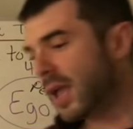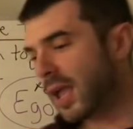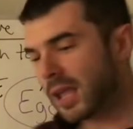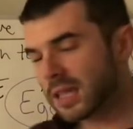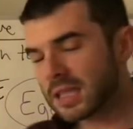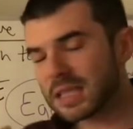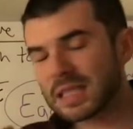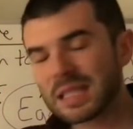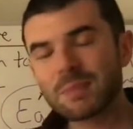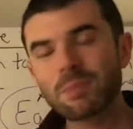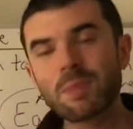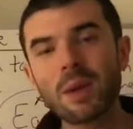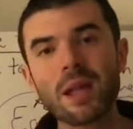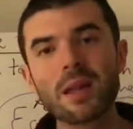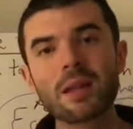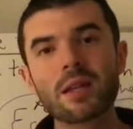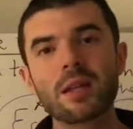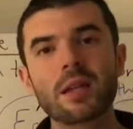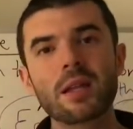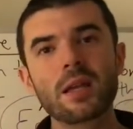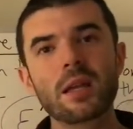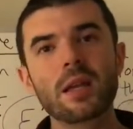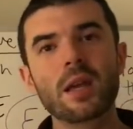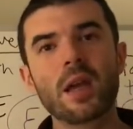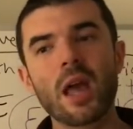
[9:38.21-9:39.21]
It's
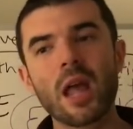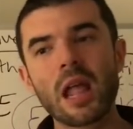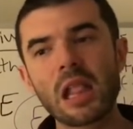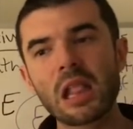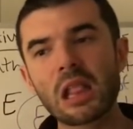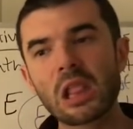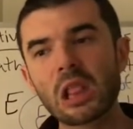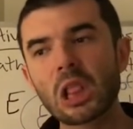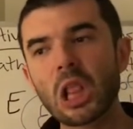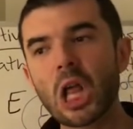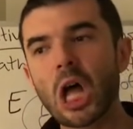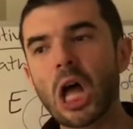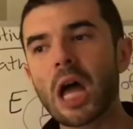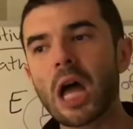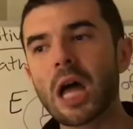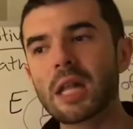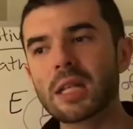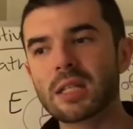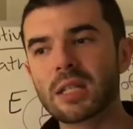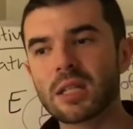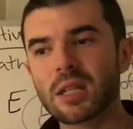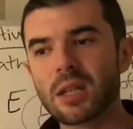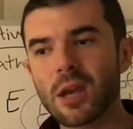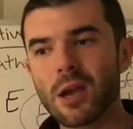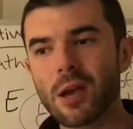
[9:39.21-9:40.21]
spending a
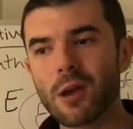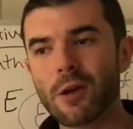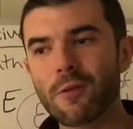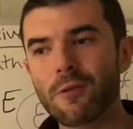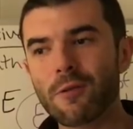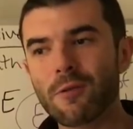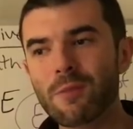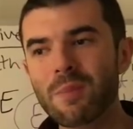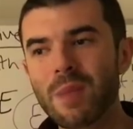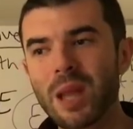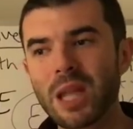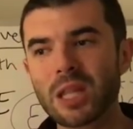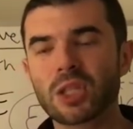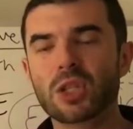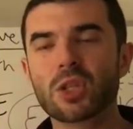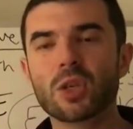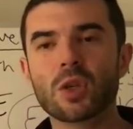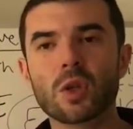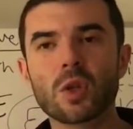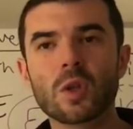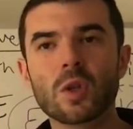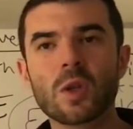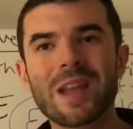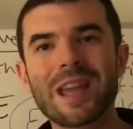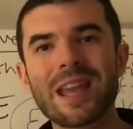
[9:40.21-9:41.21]
lot of
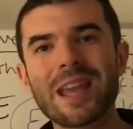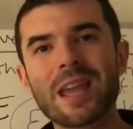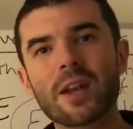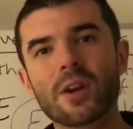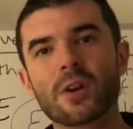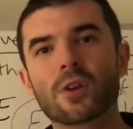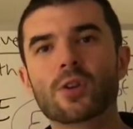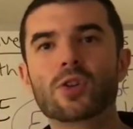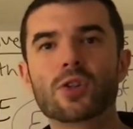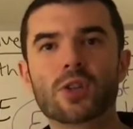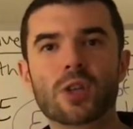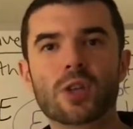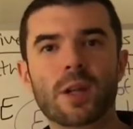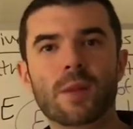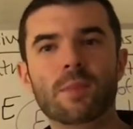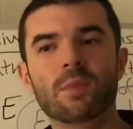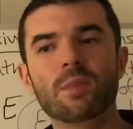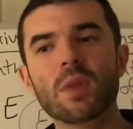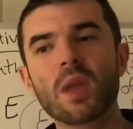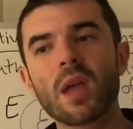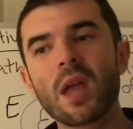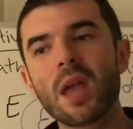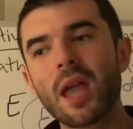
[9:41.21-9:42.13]
mental energy,